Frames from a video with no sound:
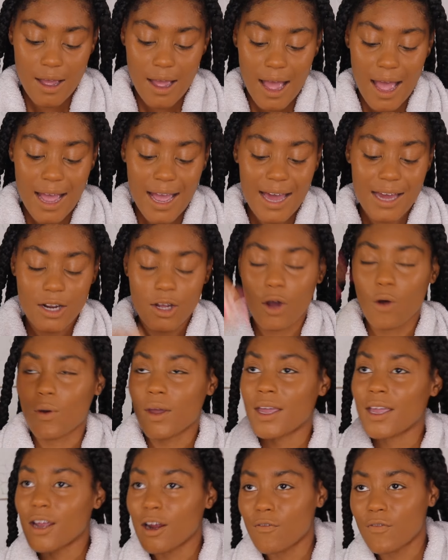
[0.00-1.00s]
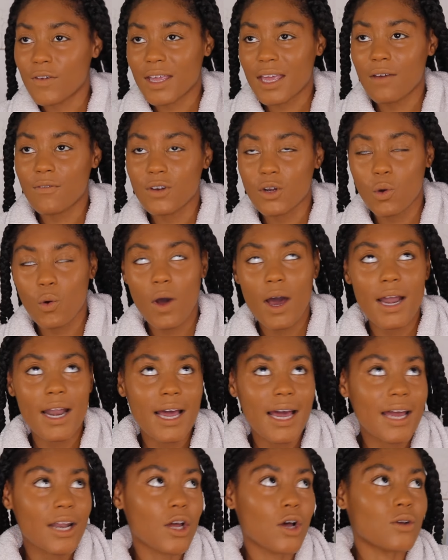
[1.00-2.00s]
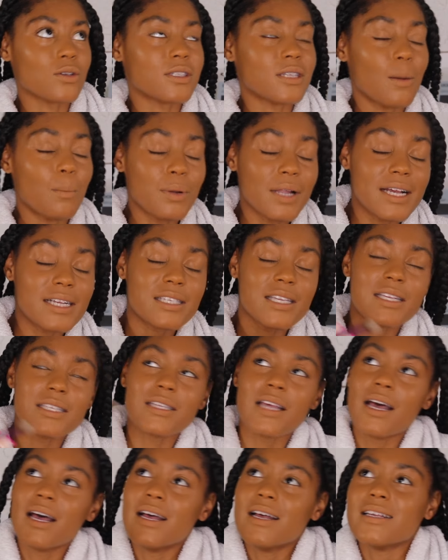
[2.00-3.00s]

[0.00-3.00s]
I gotta go here for Kevin Aucoin. I gotta go some places.